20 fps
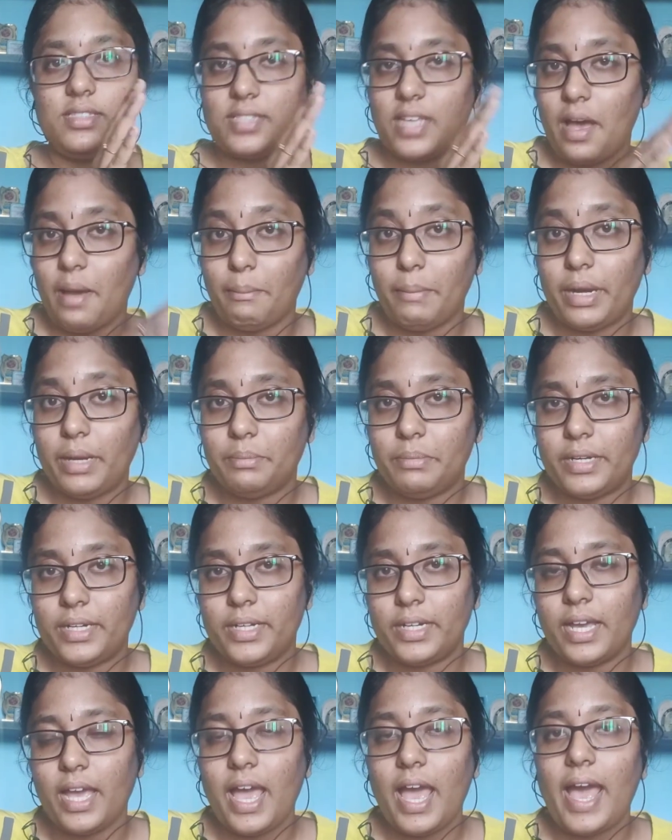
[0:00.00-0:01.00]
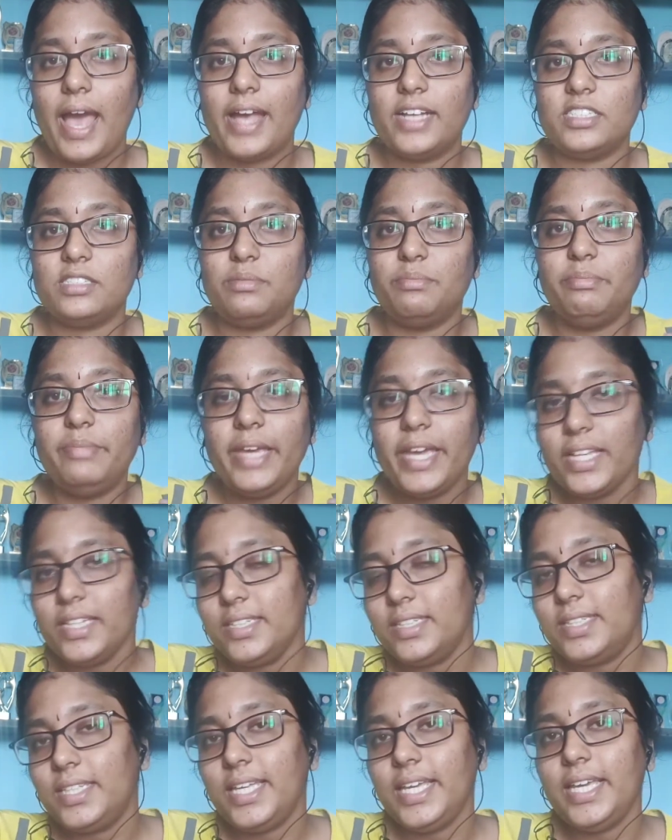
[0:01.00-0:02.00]
amendment has
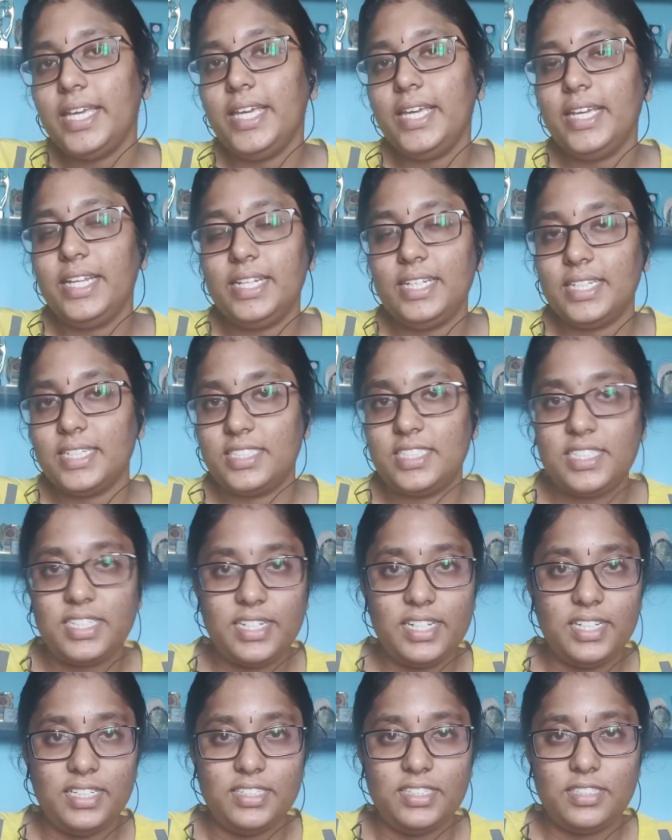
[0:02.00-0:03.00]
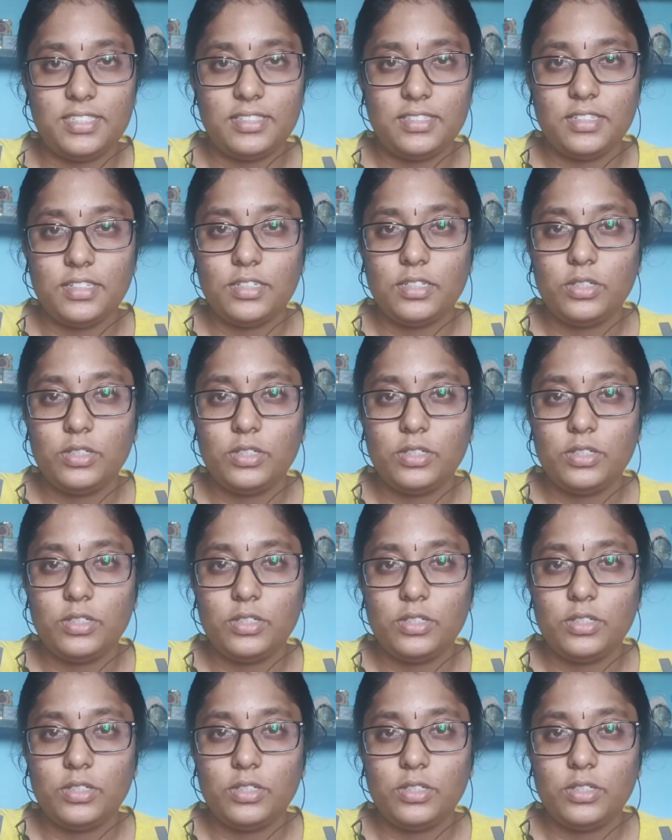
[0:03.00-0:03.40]
made the industries